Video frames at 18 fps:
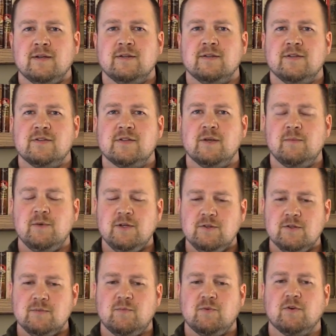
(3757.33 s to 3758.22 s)
Someone
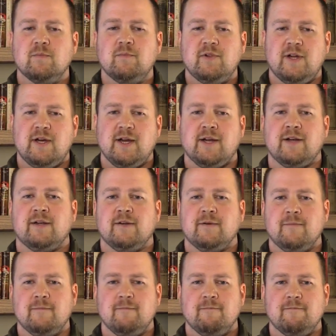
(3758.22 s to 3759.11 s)
who is born blind,
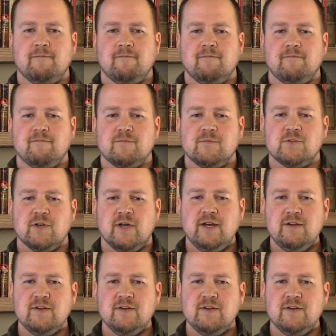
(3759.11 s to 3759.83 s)
try